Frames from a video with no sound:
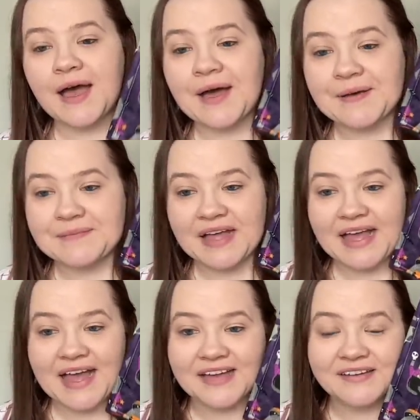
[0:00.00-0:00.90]
Um,
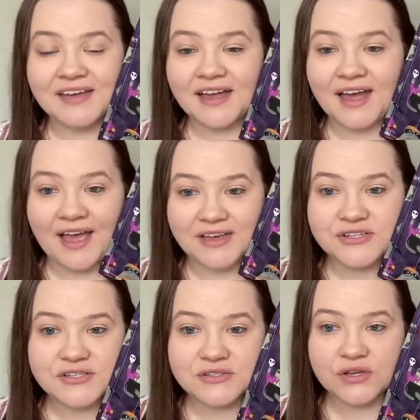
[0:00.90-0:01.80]
and I
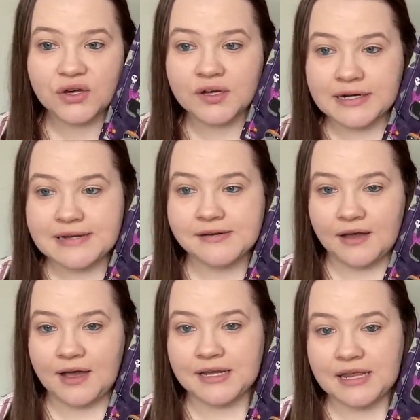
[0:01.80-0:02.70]
just could
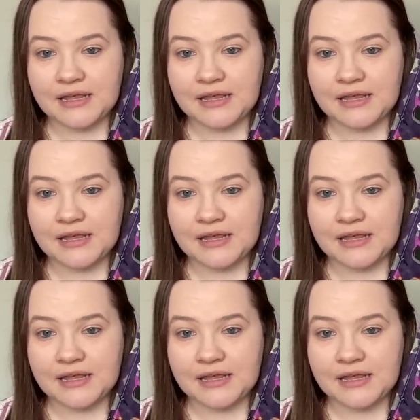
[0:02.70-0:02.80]
not